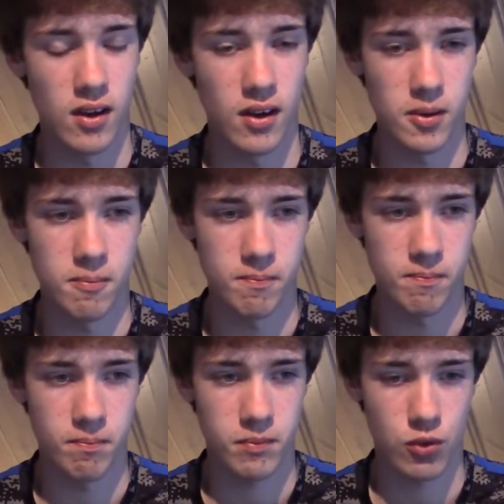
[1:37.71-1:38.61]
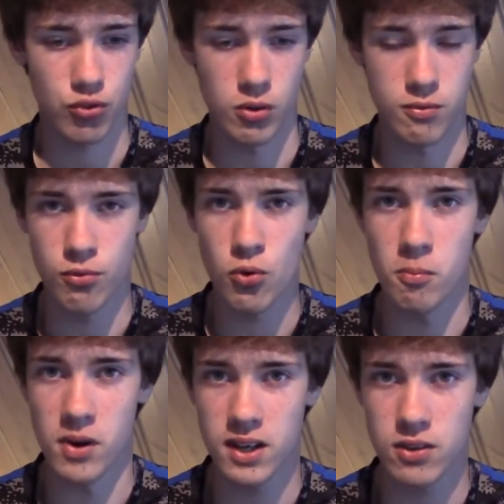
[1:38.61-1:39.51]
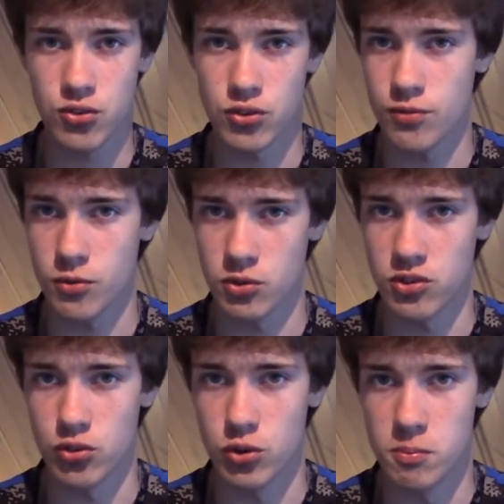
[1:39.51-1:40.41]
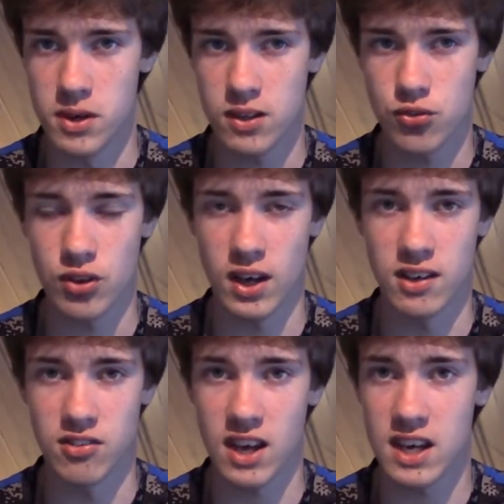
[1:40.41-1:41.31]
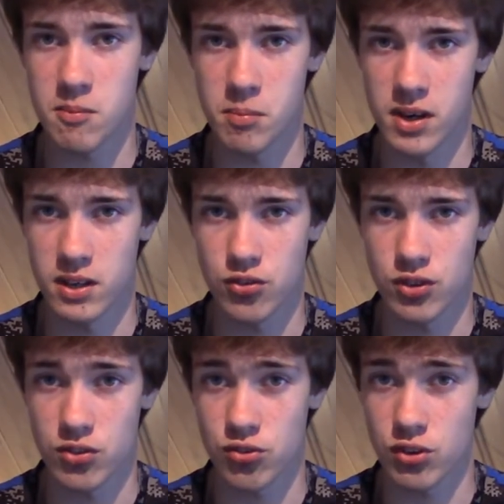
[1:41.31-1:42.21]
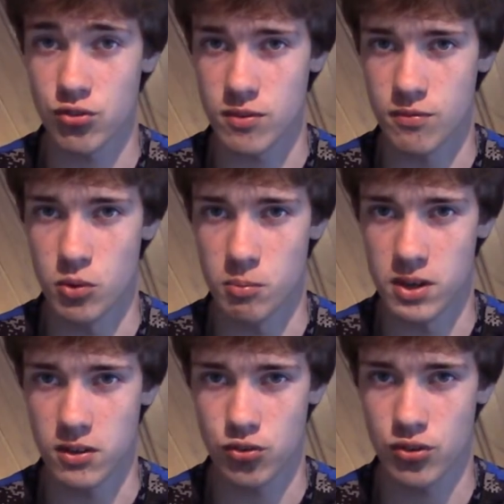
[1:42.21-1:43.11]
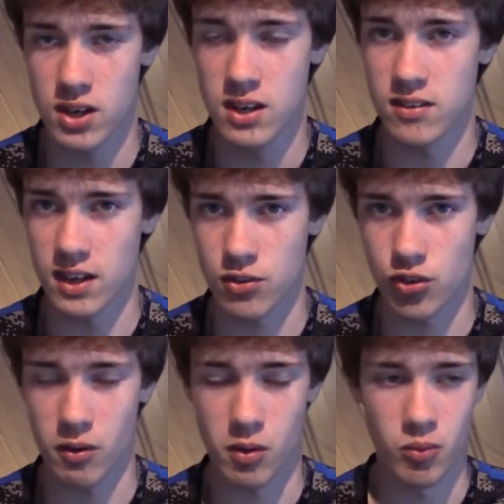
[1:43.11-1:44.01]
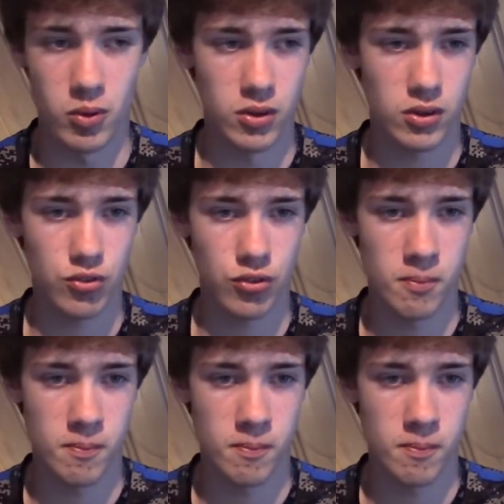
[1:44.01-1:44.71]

Um, so 4 bytes is 32 bits and 8 bytes is 64 bits. That's how it works.